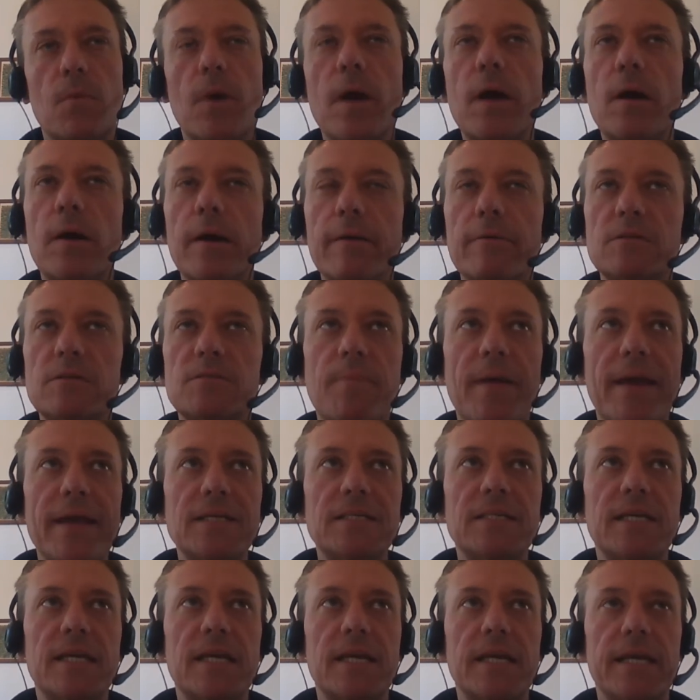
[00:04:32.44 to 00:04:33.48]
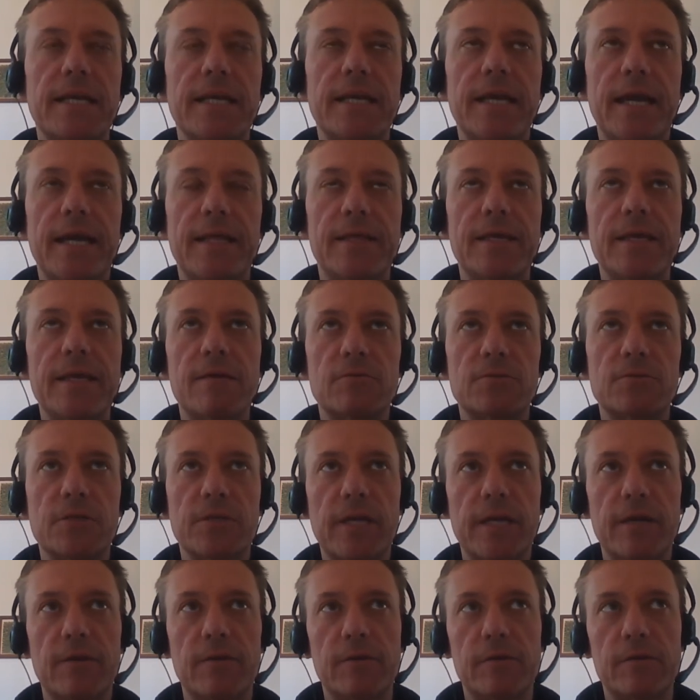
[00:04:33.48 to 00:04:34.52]
Well, it was basically, I think it was
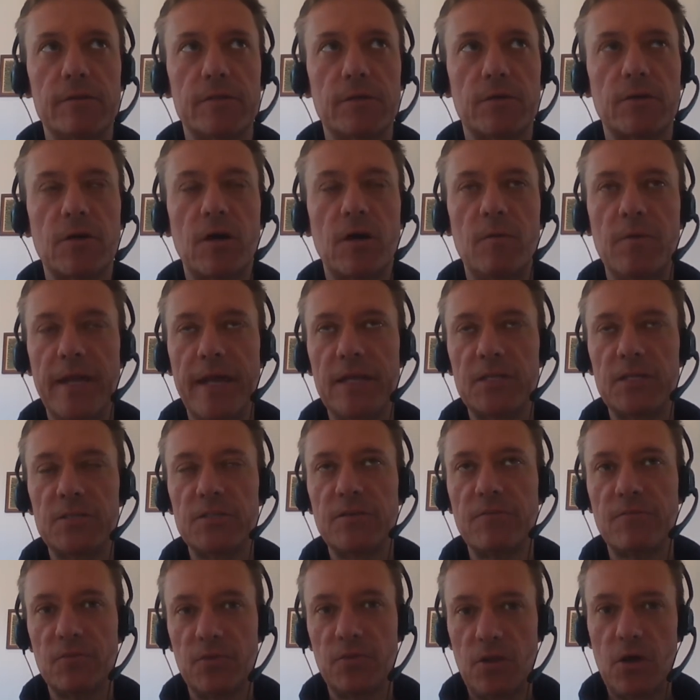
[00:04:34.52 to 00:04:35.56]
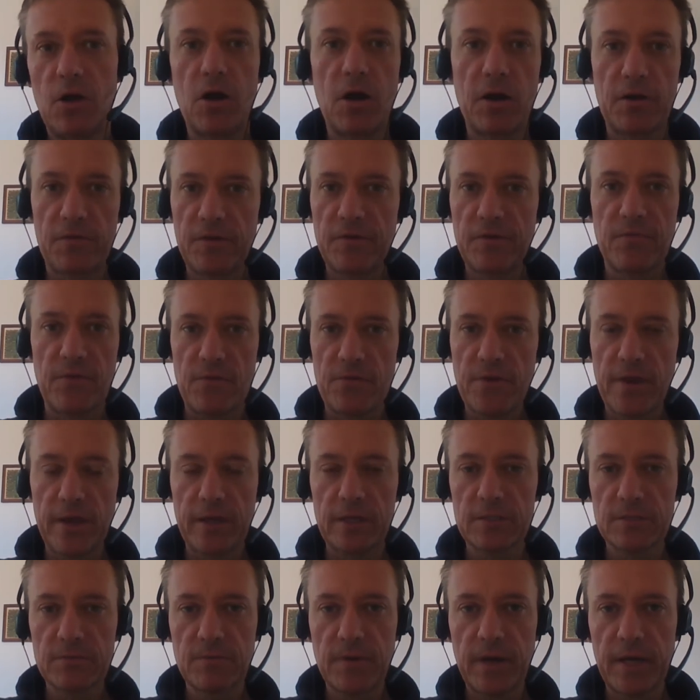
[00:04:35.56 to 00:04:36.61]
a combination of a lot of different
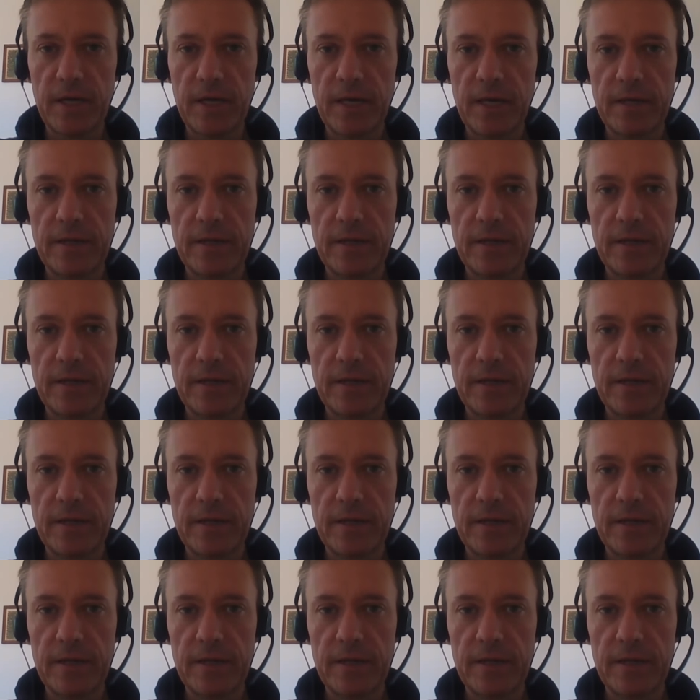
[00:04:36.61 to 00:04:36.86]
things, right?